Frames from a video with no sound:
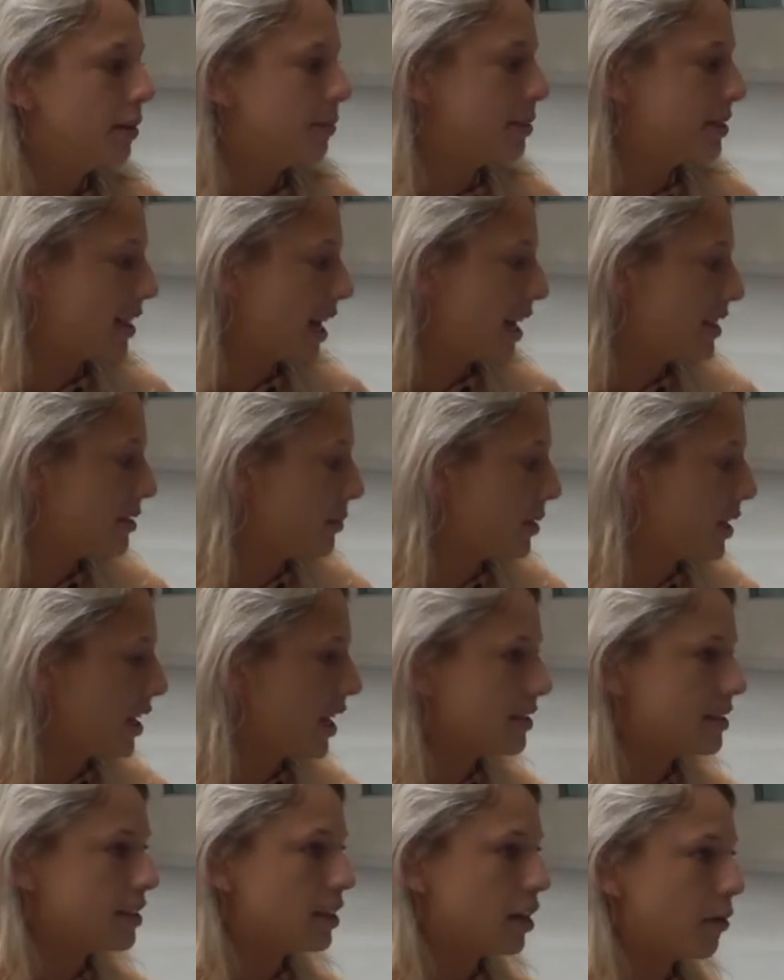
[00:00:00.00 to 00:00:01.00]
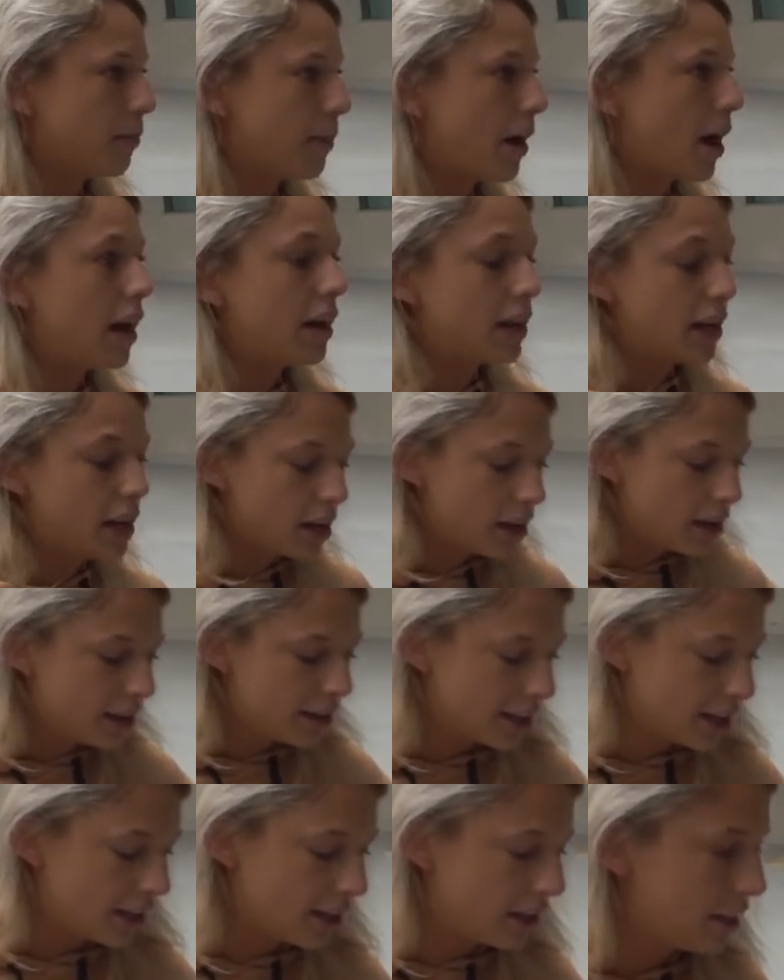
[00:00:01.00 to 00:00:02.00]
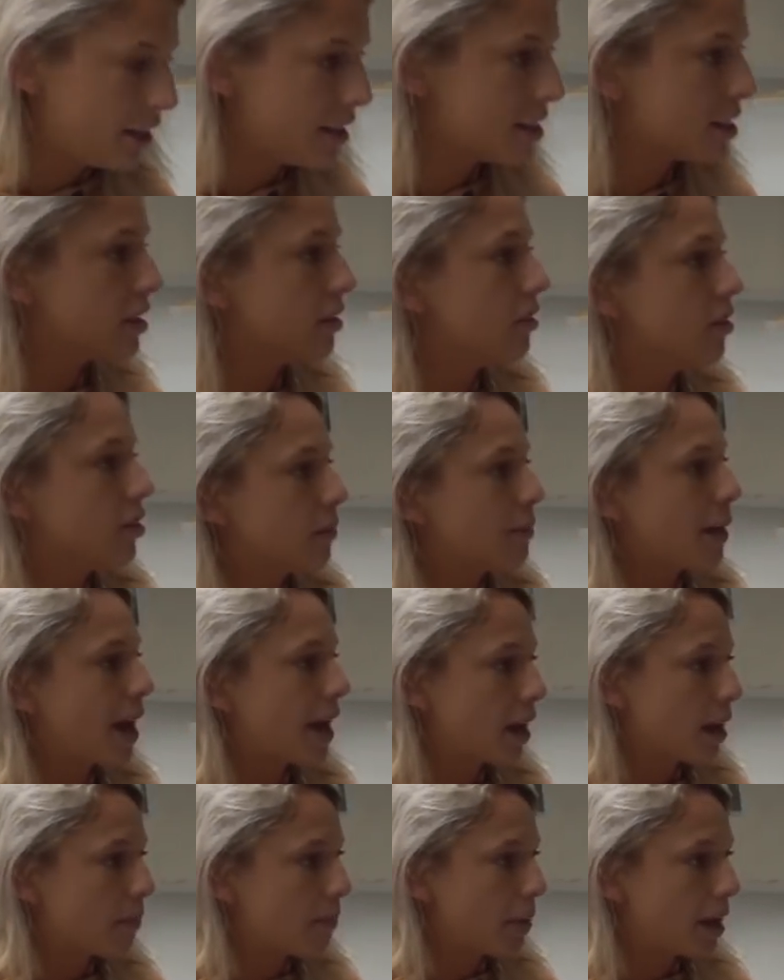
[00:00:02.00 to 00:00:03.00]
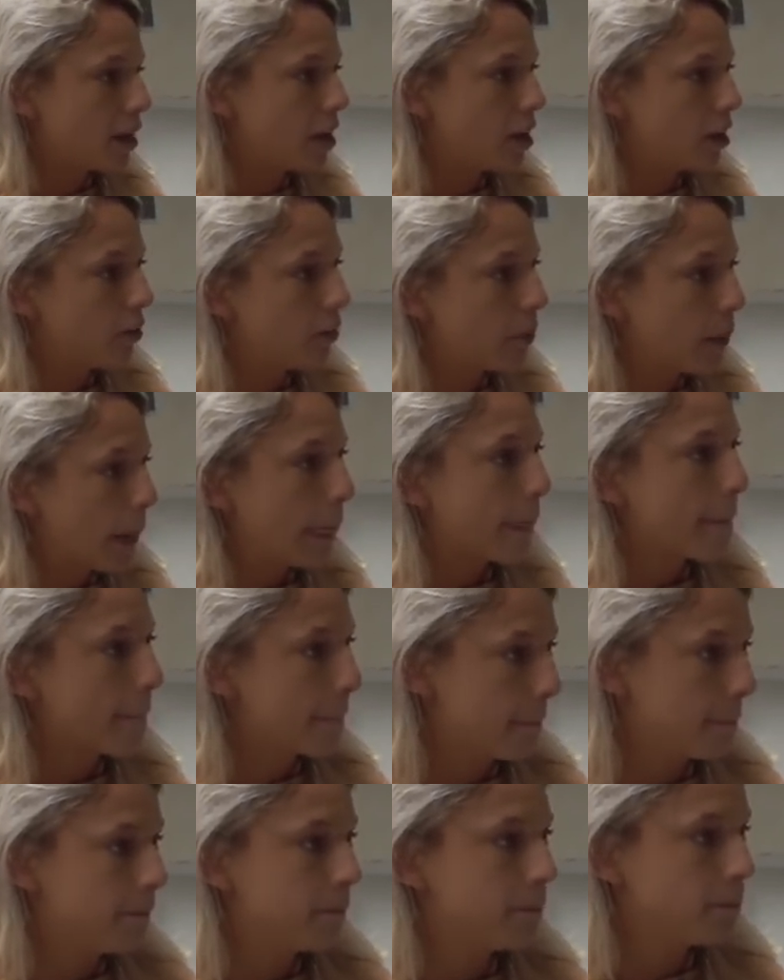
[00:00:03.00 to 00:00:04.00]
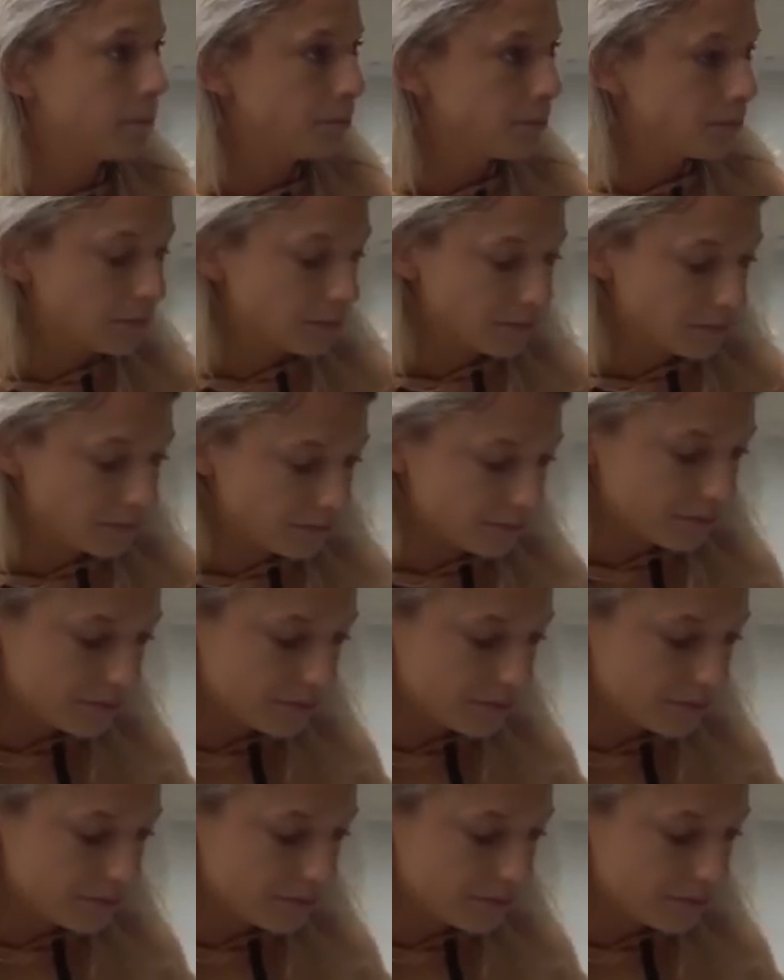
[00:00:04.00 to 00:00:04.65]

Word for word: Besides when he has to go potty, then he needs to look back up at you. Mm-hmm.